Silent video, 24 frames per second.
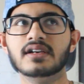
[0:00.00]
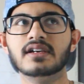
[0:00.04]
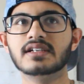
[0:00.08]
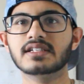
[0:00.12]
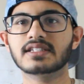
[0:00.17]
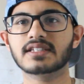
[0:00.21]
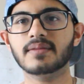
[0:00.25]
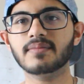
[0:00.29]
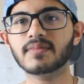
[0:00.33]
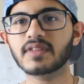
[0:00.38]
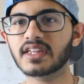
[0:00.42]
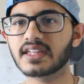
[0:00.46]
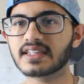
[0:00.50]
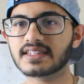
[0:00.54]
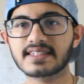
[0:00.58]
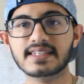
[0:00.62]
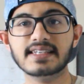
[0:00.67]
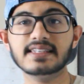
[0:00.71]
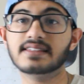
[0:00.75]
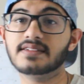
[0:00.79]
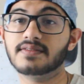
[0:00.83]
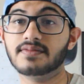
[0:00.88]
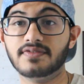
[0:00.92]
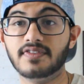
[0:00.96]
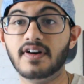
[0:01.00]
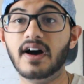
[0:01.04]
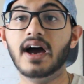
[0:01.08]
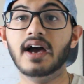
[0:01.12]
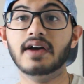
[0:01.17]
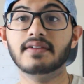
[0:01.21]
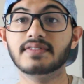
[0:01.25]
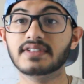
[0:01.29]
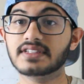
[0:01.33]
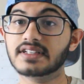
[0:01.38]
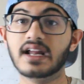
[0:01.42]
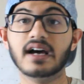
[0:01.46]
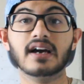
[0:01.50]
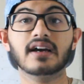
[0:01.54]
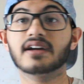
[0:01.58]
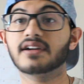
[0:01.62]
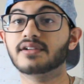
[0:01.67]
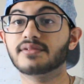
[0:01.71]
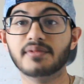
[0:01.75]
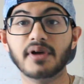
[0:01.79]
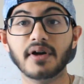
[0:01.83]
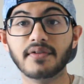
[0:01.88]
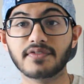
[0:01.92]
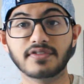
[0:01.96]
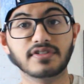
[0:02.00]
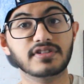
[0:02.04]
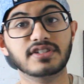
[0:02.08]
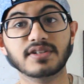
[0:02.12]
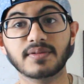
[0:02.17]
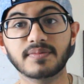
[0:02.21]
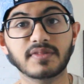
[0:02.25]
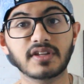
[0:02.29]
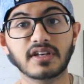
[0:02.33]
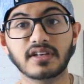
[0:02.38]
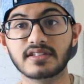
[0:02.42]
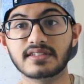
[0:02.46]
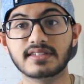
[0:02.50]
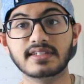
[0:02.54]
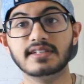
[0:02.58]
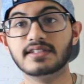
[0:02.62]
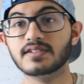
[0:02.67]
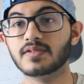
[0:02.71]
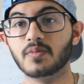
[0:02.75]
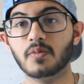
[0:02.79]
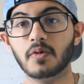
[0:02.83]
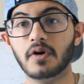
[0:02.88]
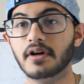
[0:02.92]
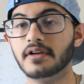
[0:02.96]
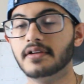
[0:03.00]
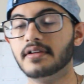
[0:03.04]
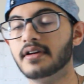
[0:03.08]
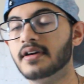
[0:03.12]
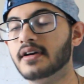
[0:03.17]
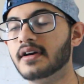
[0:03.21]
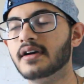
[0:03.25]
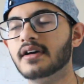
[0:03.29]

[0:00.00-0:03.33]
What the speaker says: something in season 5 is not going to reference something in season 1.